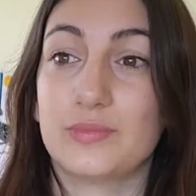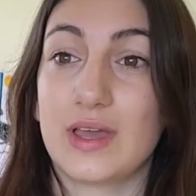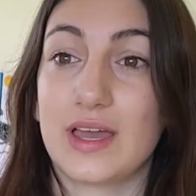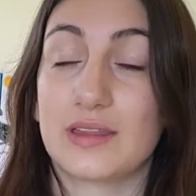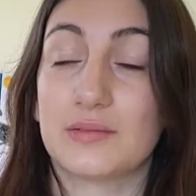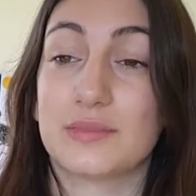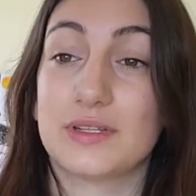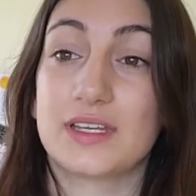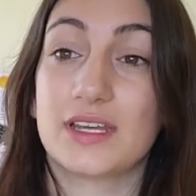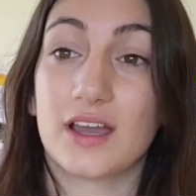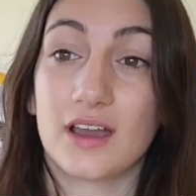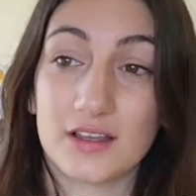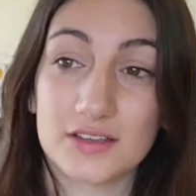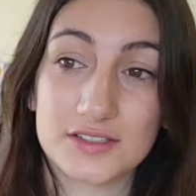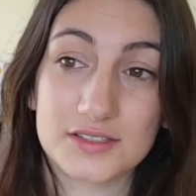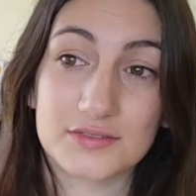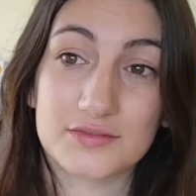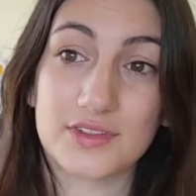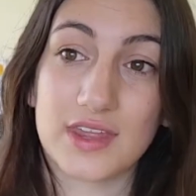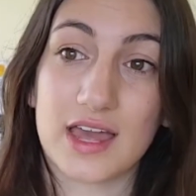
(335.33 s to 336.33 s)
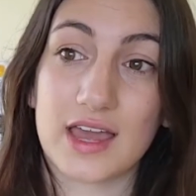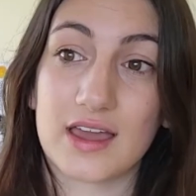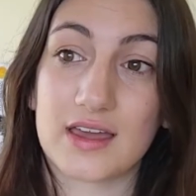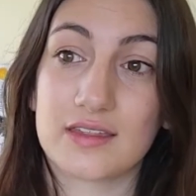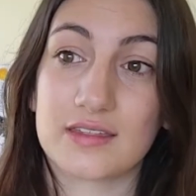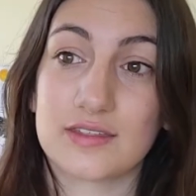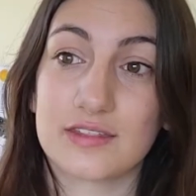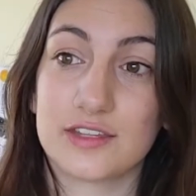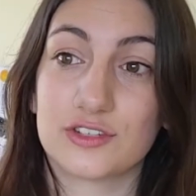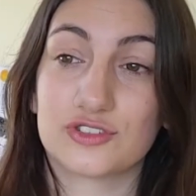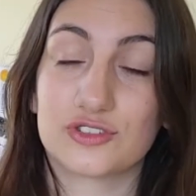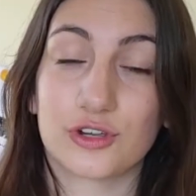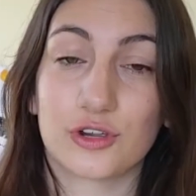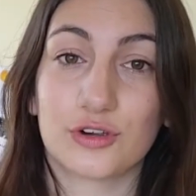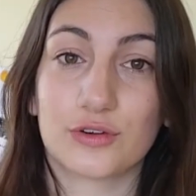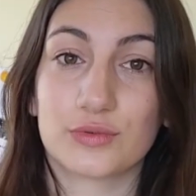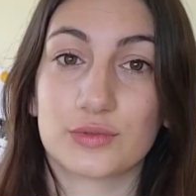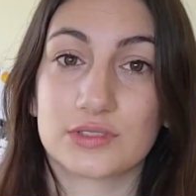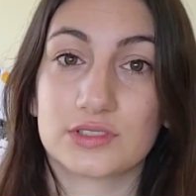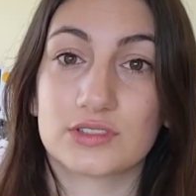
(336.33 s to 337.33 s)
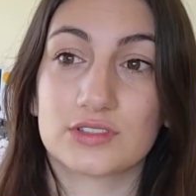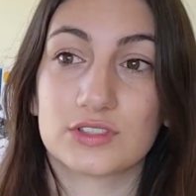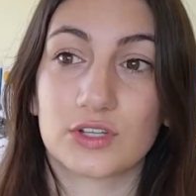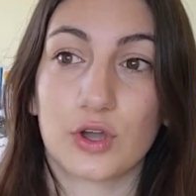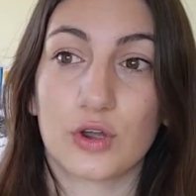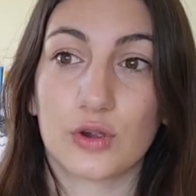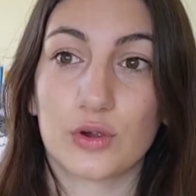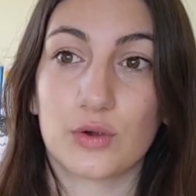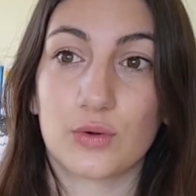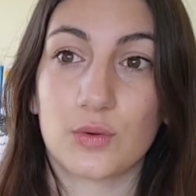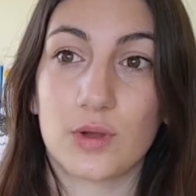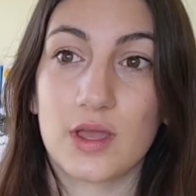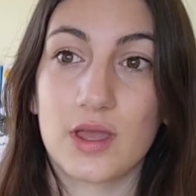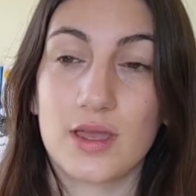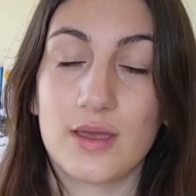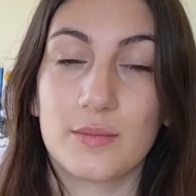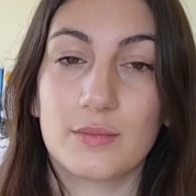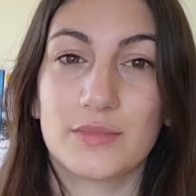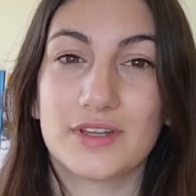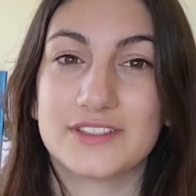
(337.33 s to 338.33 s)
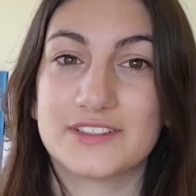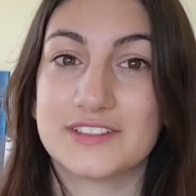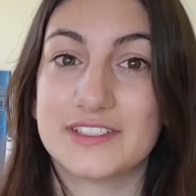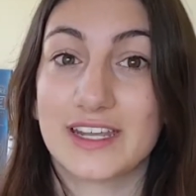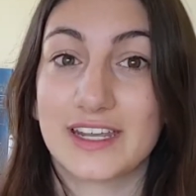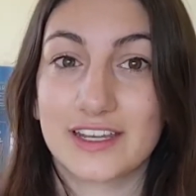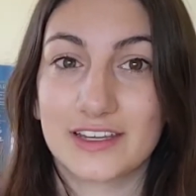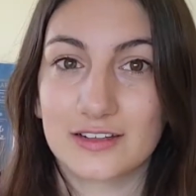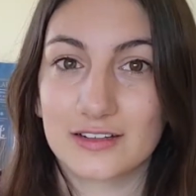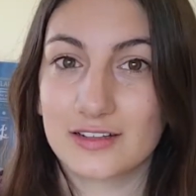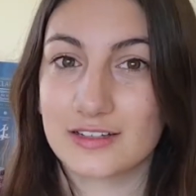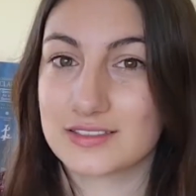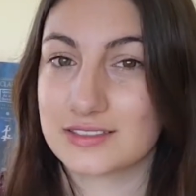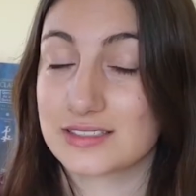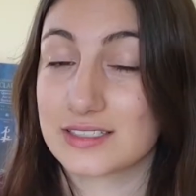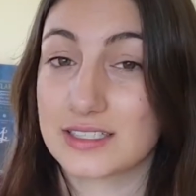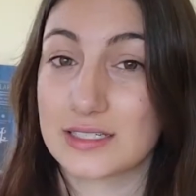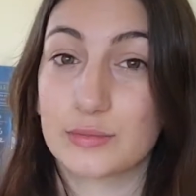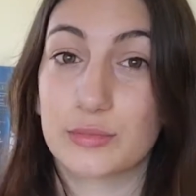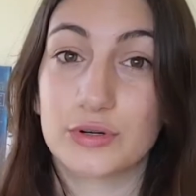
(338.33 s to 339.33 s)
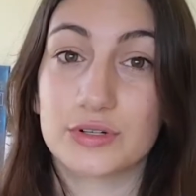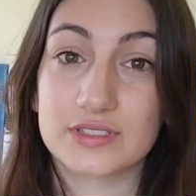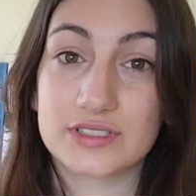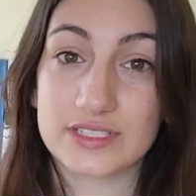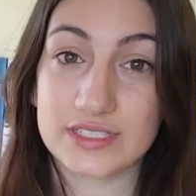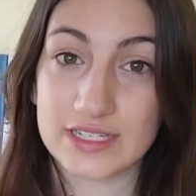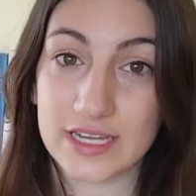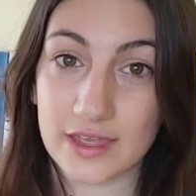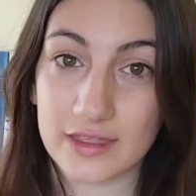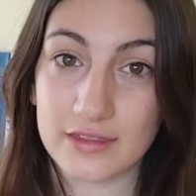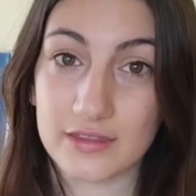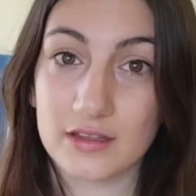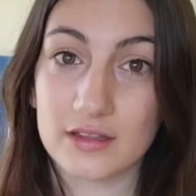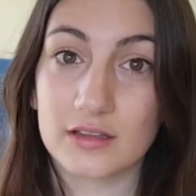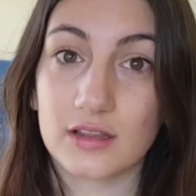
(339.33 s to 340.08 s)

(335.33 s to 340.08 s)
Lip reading: and because of that, the show was so meticulously put together.